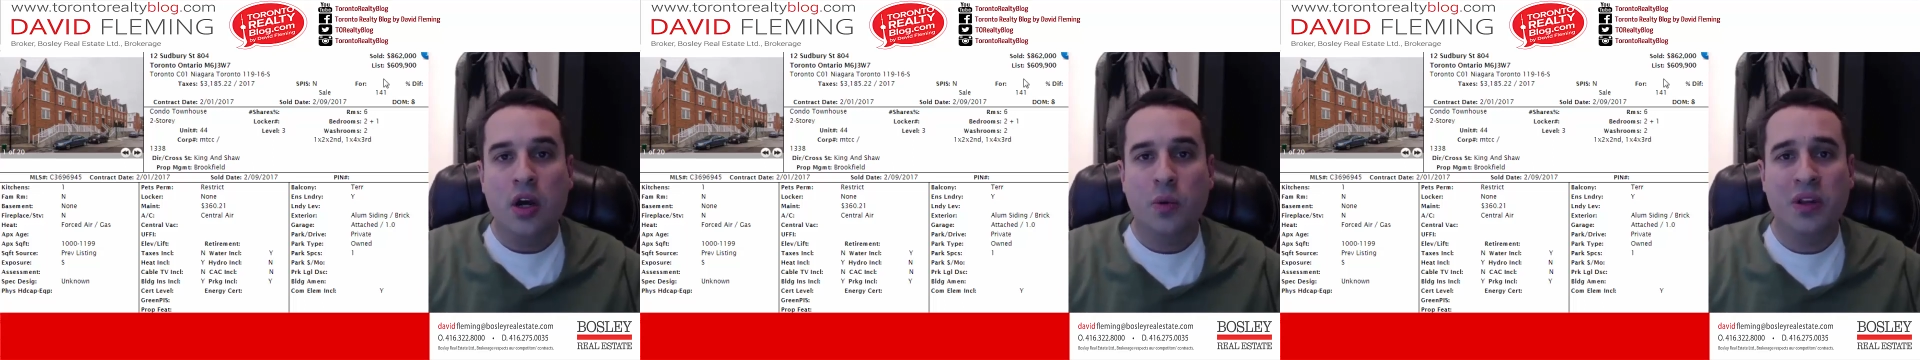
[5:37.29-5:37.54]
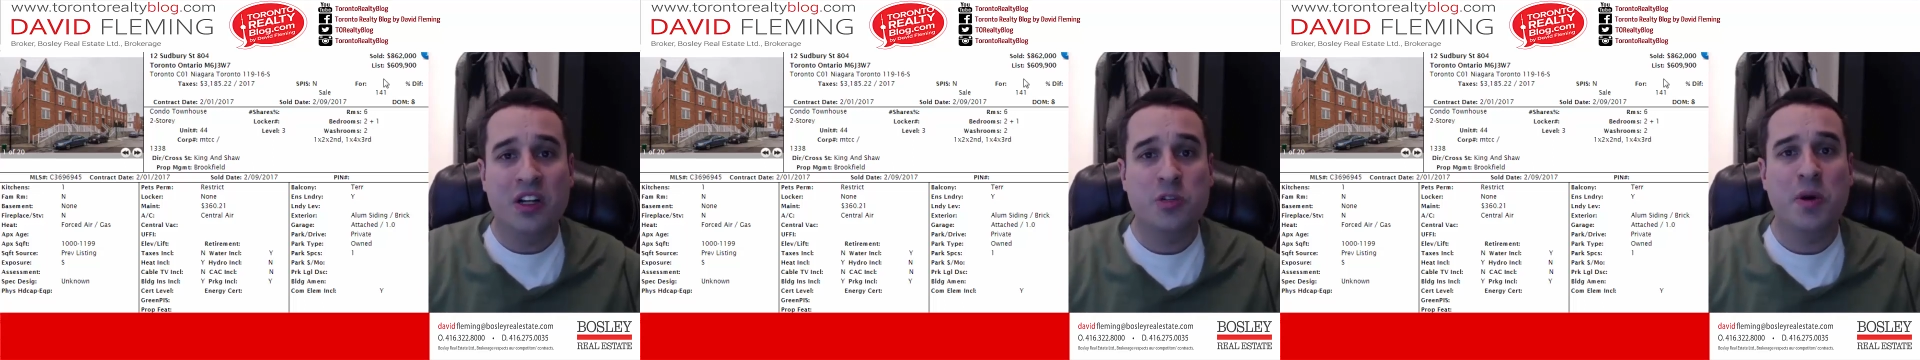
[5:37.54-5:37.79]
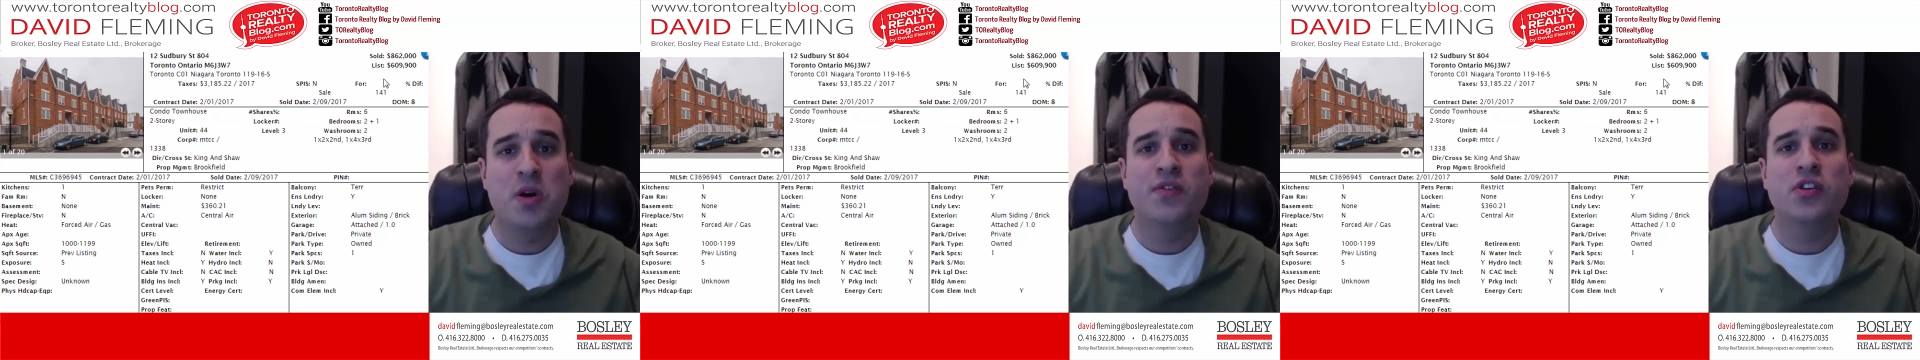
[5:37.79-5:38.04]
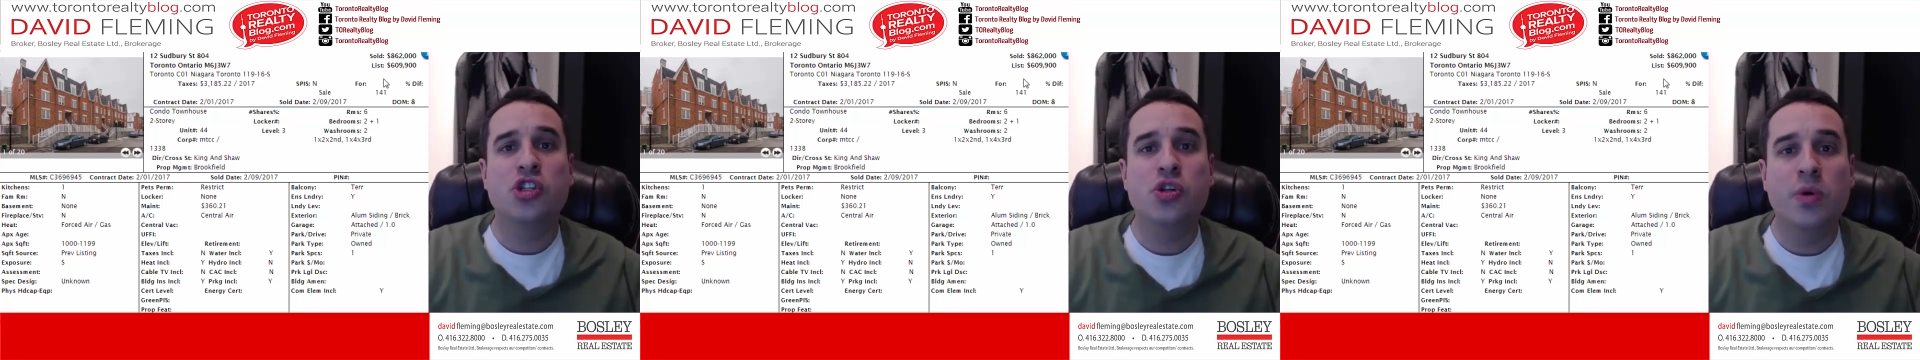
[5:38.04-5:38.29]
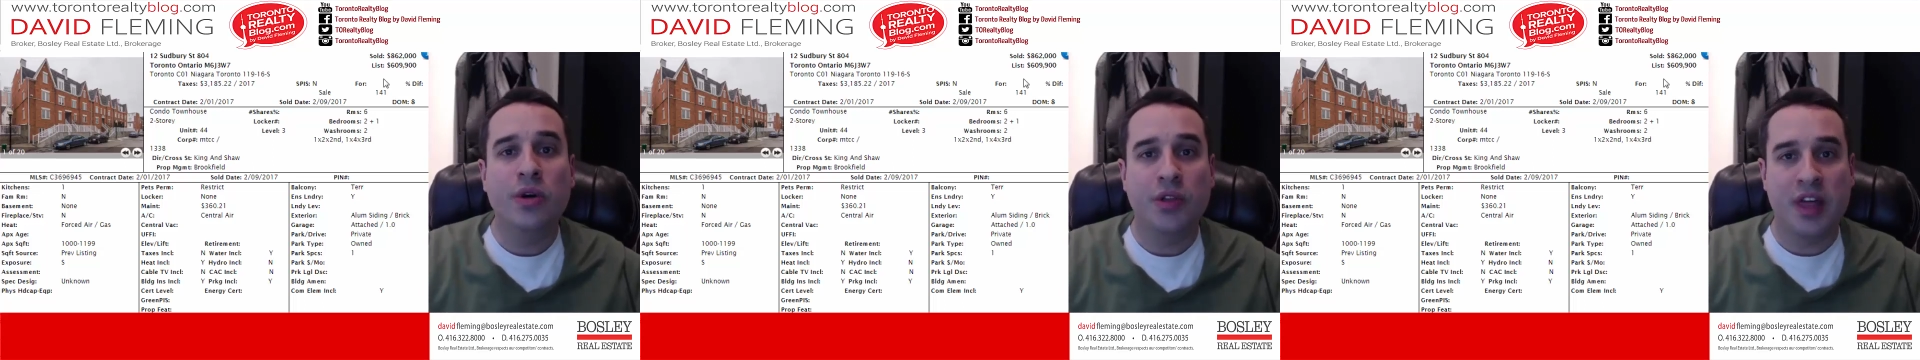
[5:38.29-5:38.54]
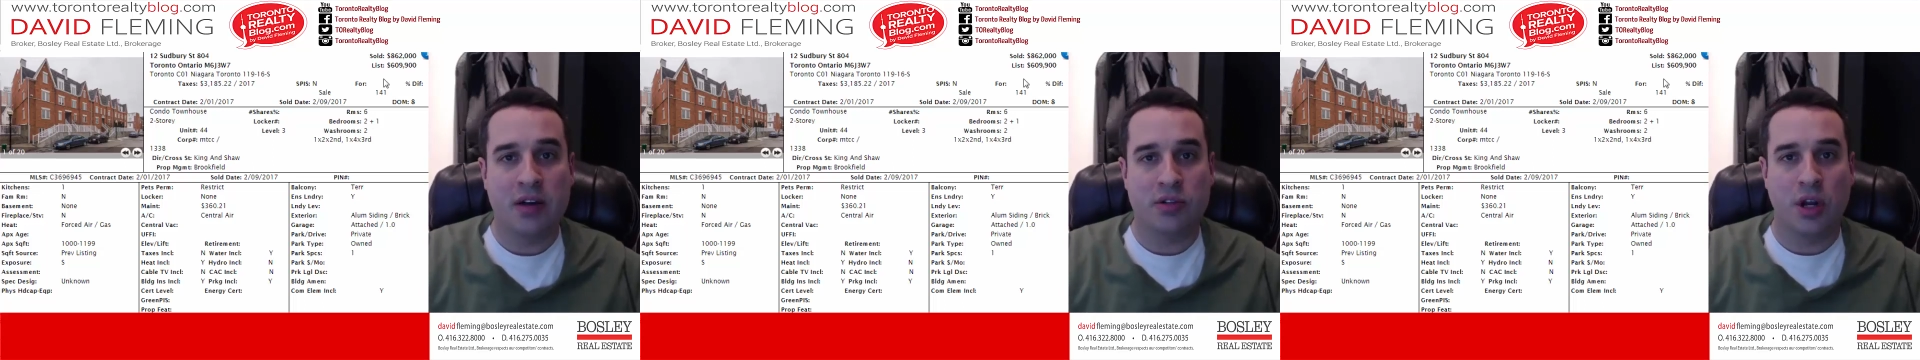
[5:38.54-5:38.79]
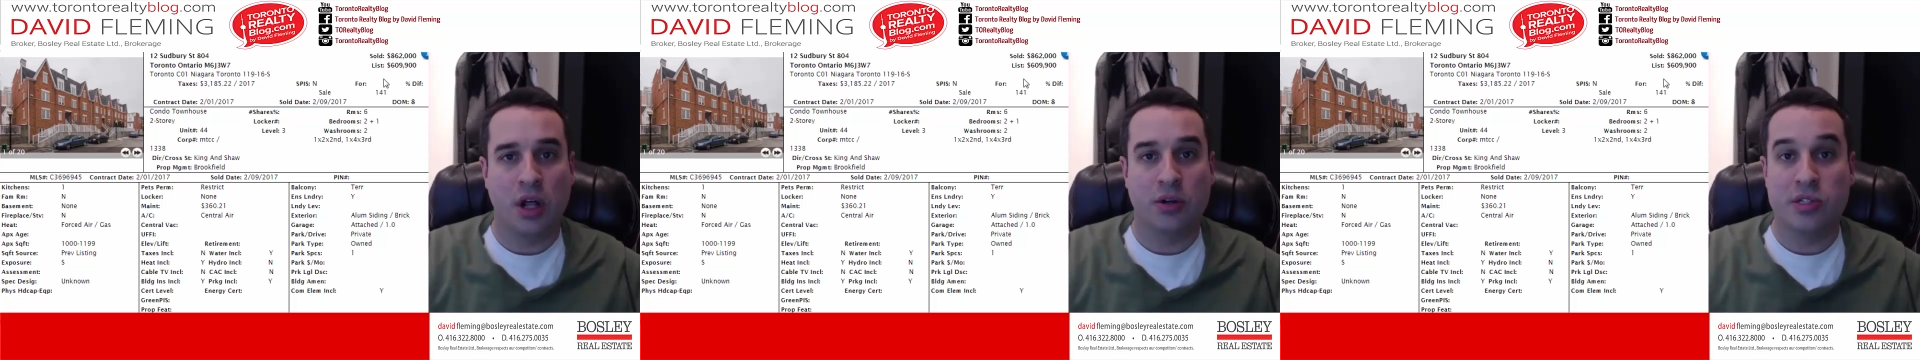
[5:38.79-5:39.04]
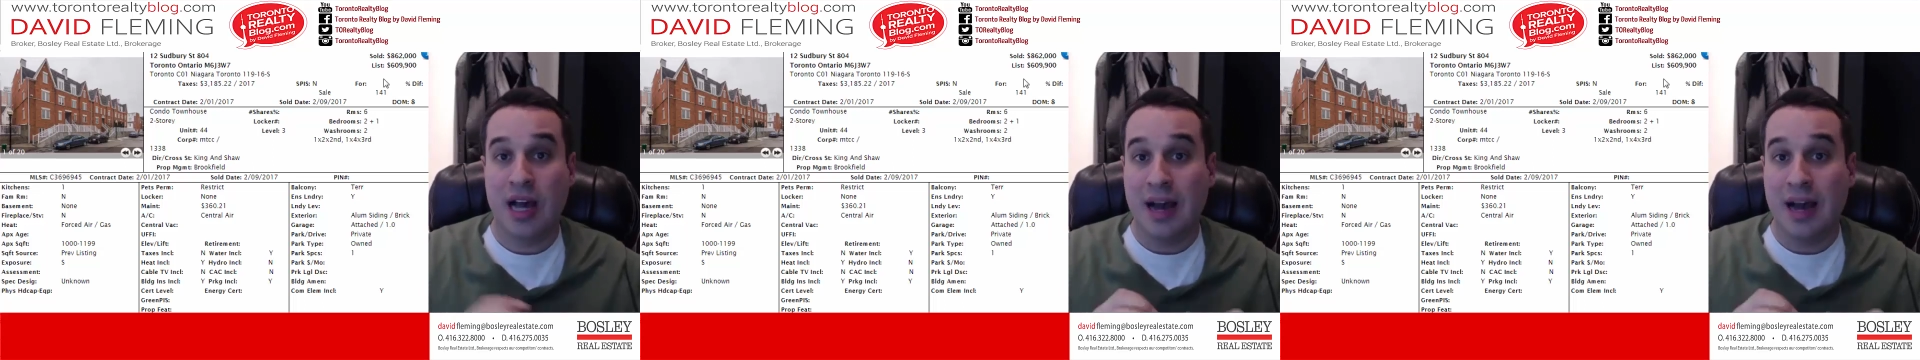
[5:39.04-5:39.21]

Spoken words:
We lost by over $200,000.